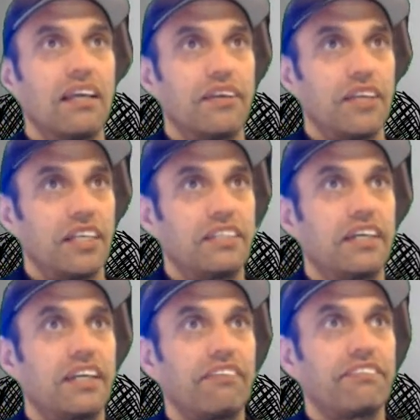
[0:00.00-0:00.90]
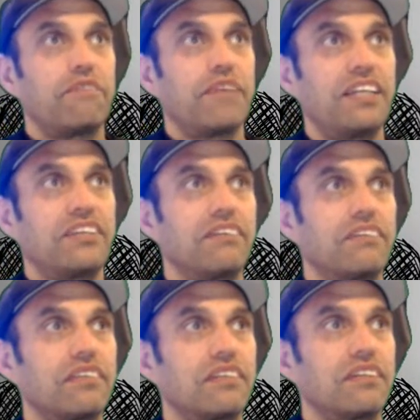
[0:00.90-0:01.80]
Is it enough for me to
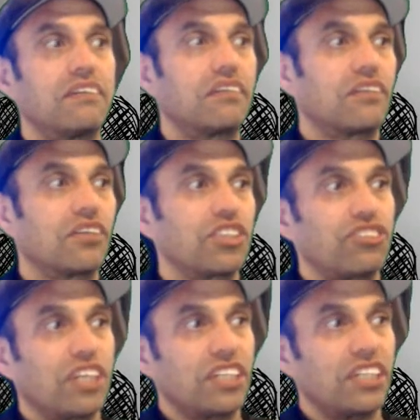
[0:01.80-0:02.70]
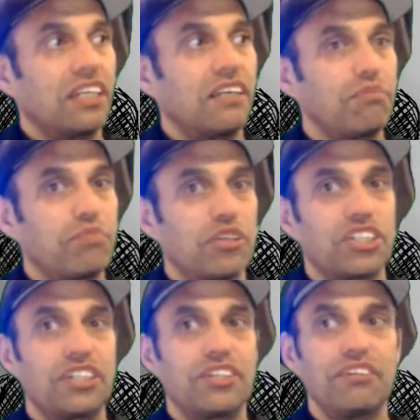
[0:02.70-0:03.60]
constructually push
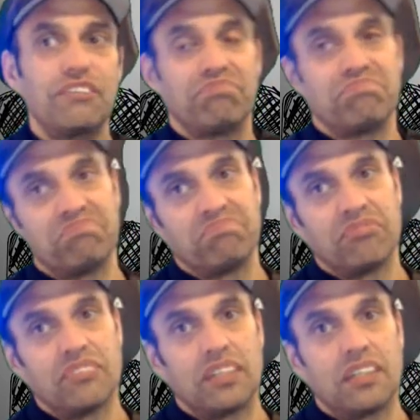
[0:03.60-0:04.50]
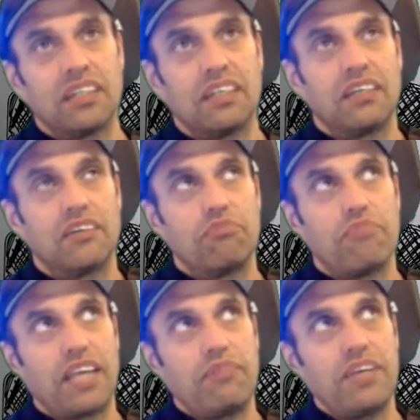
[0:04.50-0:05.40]
into?
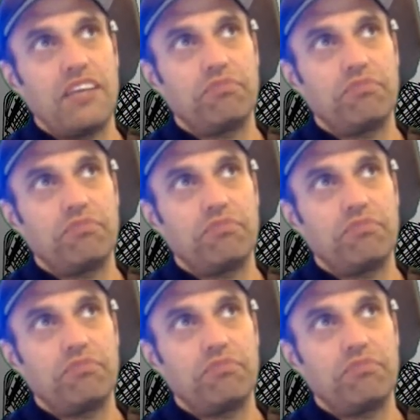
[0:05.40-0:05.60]
Maybe.